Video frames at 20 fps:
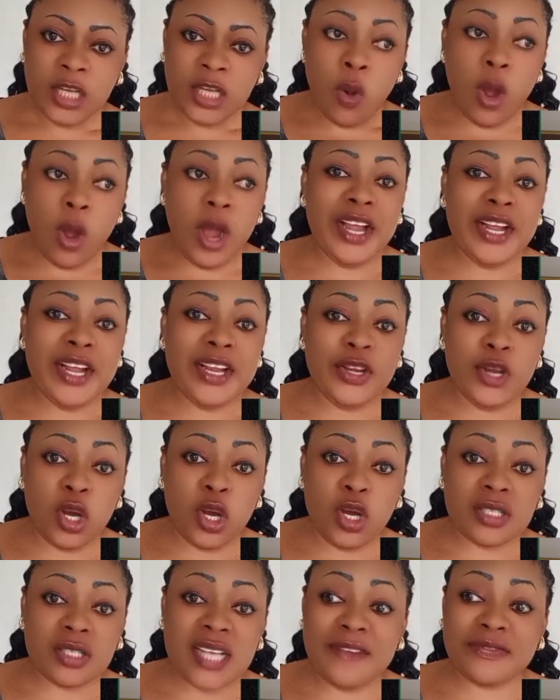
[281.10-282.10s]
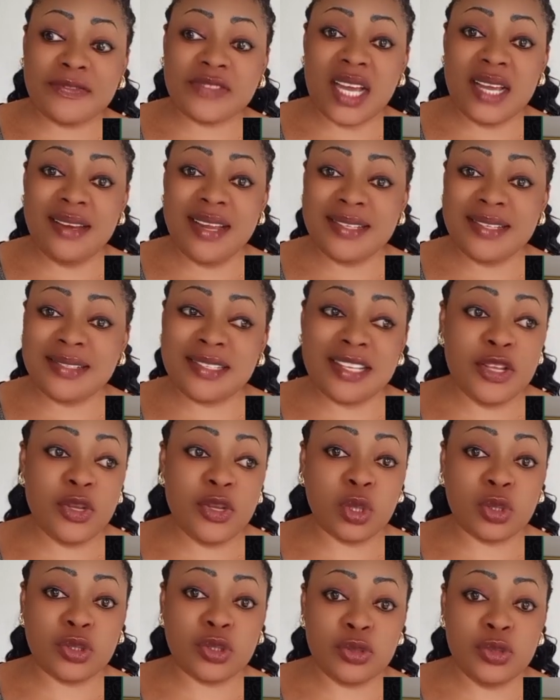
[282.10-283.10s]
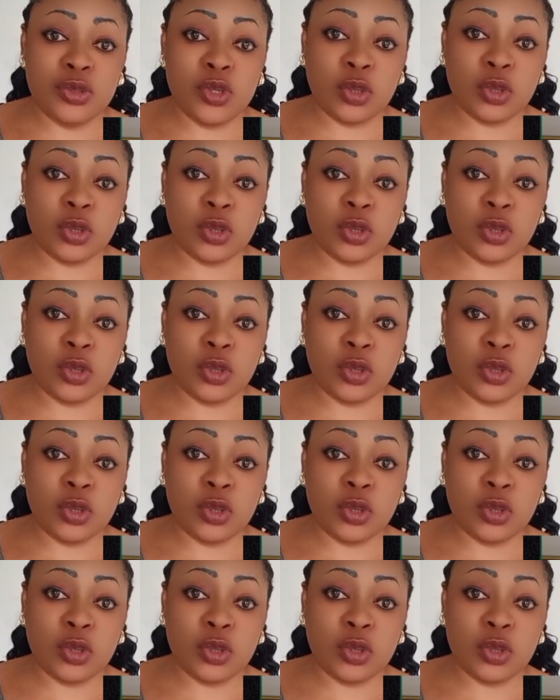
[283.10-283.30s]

What he does after lacing your